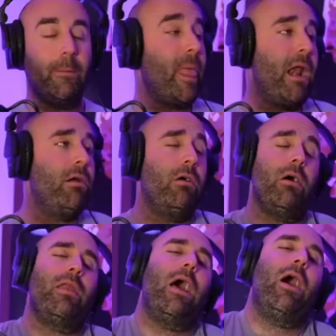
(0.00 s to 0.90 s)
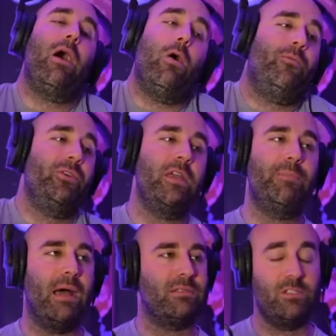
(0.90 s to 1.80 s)
I don't know. Now, hopefully he
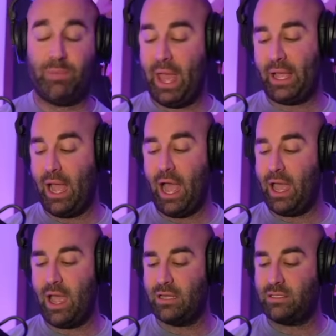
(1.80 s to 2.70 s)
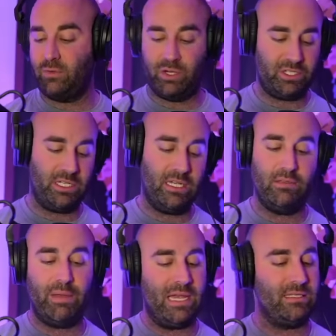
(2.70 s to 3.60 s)
bounces back. I honestly wish the kid the
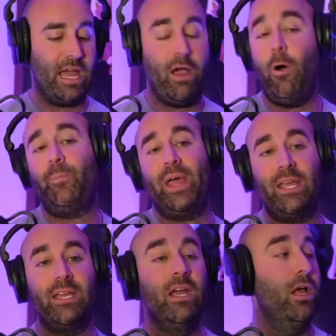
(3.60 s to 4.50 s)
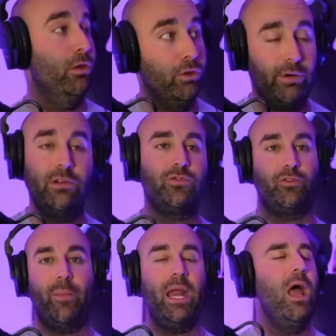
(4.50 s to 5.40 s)
best. I hope that he learns
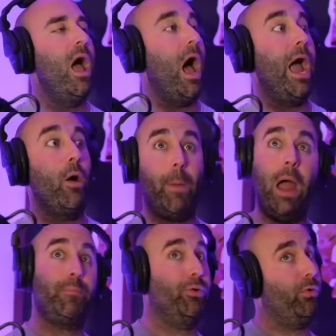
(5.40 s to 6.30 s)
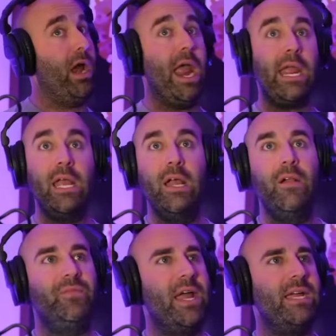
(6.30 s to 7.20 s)
from it. I pray
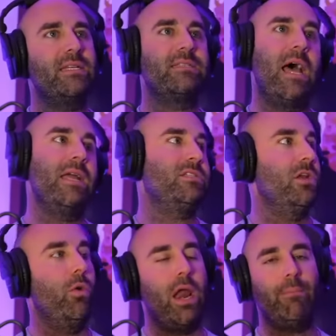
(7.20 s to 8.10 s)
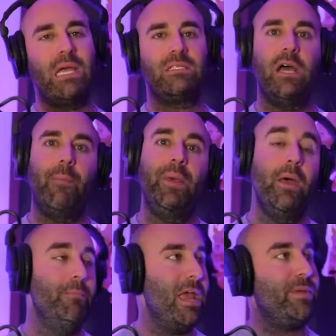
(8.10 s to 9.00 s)
that he decides, you know what, I messed up.
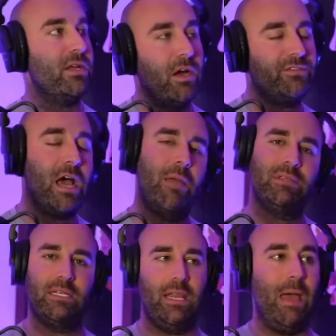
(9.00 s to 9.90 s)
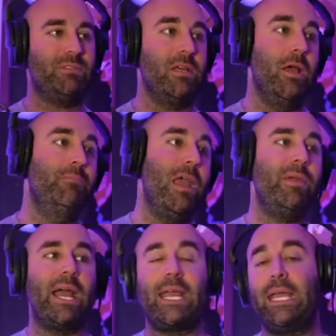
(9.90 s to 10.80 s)
Maybe enough time has elapsed. Maybe
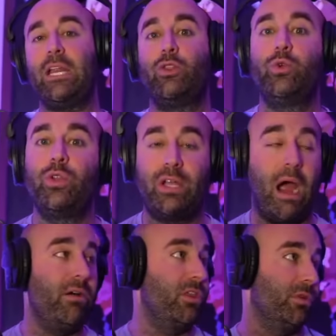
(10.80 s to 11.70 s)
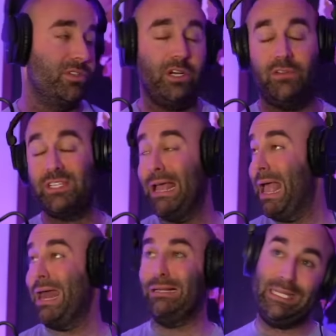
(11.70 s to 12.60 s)
I can get into the guard and the reserves
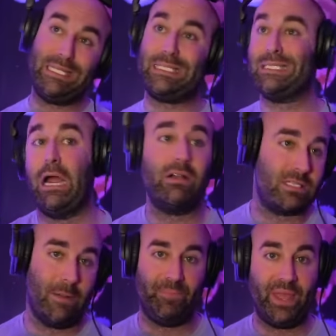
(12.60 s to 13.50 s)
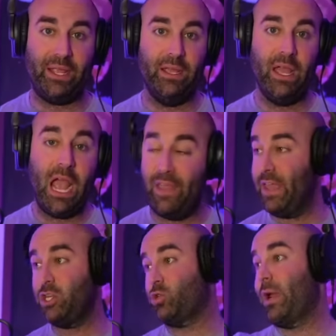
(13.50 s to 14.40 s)
and at least start something and
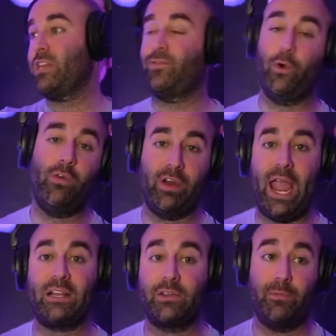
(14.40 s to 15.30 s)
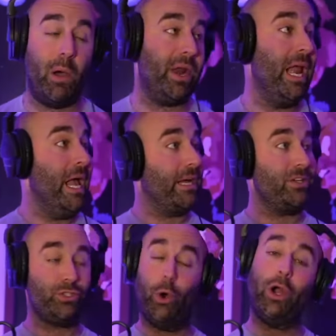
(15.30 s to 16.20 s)
then transfer over to active component. Because,
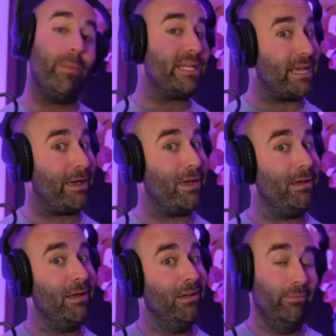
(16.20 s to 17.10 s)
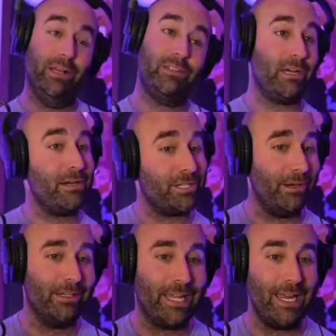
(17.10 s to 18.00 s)
Tor, let me tell you, military's
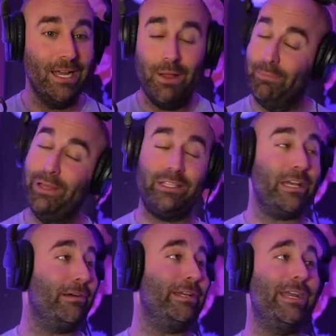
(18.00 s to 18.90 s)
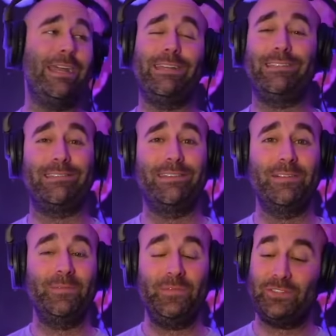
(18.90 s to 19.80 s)
hurting, kid. Military needs
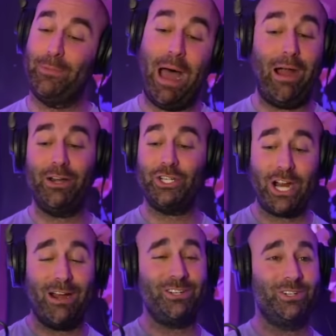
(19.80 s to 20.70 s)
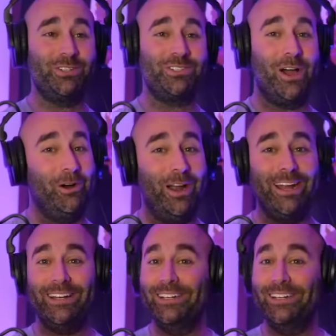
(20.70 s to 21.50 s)
some hard chargers, all right?